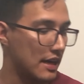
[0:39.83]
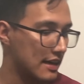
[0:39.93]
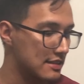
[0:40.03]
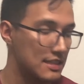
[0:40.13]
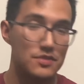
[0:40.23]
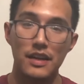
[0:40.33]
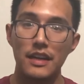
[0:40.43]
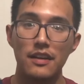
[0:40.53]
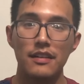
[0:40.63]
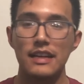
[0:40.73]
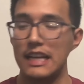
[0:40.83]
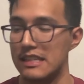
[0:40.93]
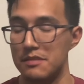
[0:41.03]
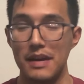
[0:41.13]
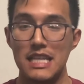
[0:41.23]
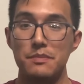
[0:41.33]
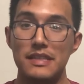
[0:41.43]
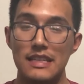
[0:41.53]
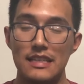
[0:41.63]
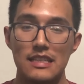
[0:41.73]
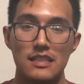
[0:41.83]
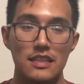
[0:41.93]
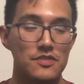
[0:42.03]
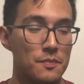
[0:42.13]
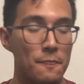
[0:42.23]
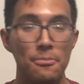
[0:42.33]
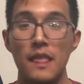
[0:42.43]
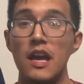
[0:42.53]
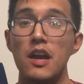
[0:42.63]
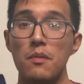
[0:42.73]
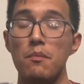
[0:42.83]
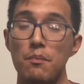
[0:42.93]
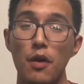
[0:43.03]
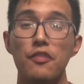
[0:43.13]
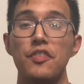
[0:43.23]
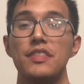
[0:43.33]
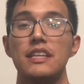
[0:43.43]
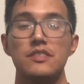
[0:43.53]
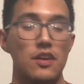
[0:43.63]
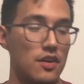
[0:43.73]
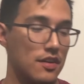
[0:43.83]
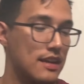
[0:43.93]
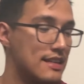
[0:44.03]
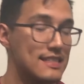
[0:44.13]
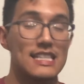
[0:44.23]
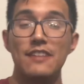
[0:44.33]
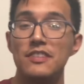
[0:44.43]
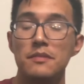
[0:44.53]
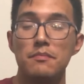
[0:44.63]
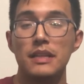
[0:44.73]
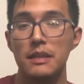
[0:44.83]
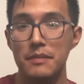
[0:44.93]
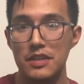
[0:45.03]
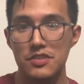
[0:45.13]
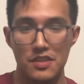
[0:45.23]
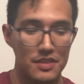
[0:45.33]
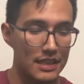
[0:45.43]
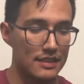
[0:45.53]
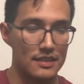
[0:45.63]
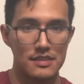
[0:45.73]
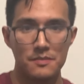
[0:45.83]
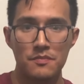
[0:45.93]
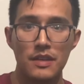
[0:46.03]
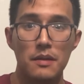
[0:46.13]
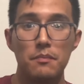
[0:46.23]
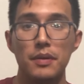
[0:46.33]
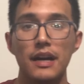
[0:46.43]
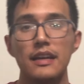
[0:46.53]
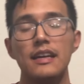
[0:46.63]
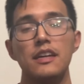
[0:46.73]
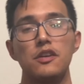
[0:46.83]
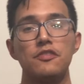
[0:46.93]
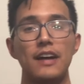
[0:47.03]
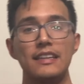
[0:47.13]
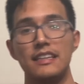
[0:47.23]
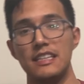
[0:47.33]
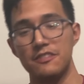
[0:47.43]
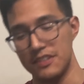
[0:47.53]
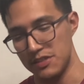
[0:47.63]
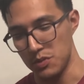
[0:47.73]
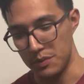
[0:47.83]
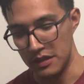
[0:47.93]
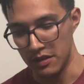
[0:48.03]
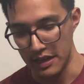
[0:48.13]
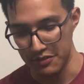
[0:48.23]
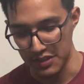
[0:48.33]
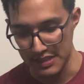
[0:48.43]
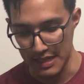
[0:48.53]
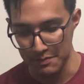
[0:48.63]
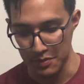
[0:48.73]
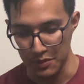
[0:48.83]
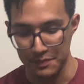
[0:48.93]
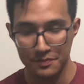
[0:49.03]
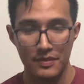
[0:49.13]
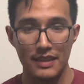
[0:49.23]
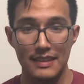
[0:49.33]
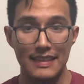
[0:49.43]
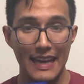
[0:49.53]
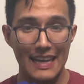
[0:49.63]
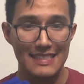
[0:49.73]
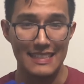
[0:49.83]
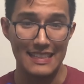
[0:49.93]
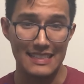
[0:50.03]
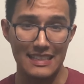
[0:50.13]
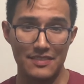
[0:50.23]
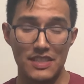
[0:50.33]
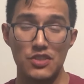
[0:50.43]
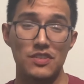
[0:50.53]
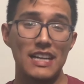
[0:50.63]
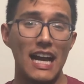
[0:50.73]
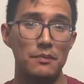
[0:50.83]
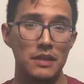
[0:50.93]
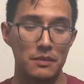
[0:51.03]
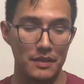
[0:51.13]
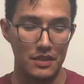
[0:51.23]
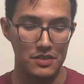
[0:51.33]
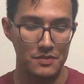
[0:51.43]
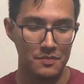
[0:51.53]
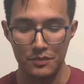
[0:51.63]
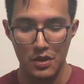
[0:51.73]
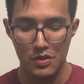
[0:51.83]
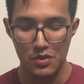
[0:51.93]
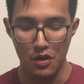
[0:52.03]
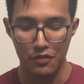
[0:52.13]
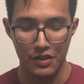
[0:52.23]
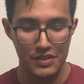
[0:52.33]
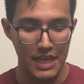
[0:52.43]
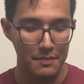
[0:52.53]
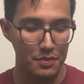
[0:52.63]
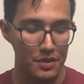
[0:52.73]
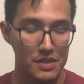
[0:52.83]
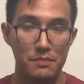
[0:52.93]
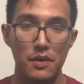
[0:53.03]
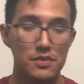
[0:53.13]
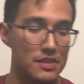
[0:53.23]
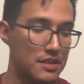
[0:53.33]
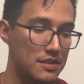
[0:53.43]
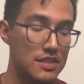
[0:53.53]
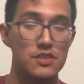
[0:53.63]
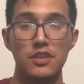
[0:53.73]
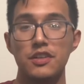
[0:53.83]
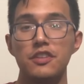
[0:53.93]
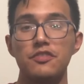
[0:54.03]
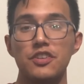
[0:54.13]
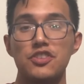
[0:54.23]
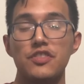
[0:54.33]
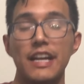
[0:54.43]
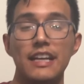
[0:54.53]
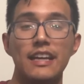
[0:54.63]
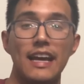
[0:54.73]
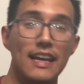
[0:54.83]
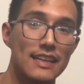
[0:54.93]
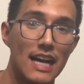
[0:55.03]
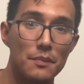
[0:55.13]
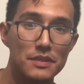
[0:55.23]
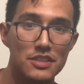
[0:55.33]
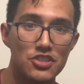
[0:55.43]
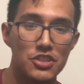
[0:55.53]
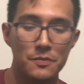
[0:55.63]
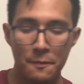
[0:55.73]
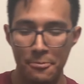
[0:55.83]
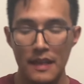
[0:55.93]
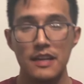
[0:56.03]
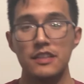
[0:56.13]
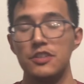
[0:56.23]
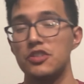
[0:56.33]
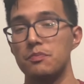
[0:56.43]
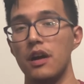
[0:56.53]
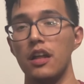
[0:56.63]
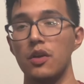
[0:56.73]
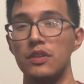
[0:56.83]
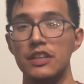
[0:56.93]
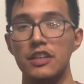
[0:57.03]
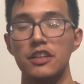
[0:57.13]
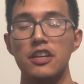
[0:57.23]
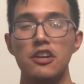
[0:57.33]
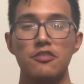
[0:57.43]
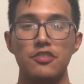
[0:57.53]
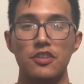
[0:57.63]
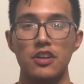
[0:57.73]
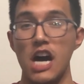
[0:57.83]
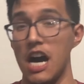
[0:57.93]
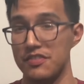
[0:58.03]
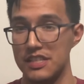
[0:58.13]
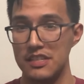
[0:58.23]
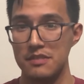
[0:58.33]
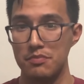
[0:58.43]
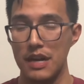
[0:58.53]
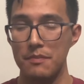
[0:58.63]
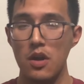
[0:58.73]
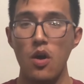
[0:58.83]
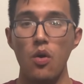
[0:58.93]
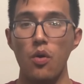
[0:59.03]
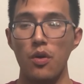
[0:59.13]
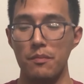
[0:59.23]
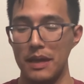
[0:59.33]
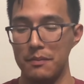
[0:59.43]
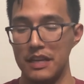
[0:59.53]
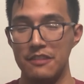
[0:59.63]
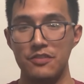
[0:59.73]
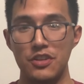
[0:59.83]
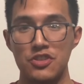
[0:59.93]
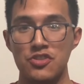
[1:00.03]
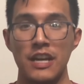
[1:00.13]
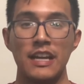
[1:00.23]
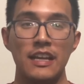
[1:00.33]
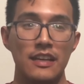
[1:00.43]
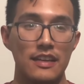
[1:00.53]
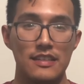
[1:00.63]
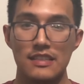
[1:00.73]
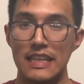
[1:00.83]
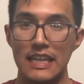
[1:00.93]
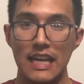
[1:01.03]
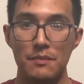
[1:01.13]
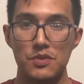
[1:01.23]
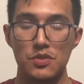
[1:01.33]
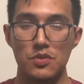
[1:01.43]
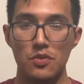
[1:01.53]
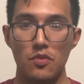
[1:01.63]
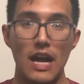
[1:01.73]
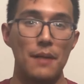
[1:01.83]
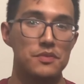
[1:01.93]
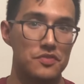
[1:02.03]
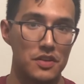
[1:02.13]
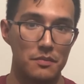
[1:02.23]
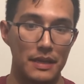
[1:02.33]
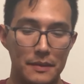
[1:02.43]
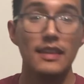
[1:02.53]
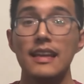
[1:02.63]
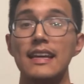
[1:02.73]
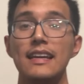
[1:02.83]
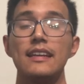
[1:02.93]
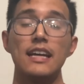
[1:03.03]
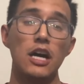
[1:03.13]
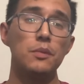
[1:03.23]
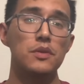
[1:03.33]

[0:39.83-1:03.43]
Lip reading: X sleeves right here, and I got some SBD knee sleeves. Both of these are 7 millimeters in thickness, but you'll find a difference when we look at, for example, the Gangsta knee sleeves. These are 9 millimeters. So for example, as opposed to these are good for training and competition, these are probably only good for off-season prep, or maybe if your training is leading up to reps for me. In elbow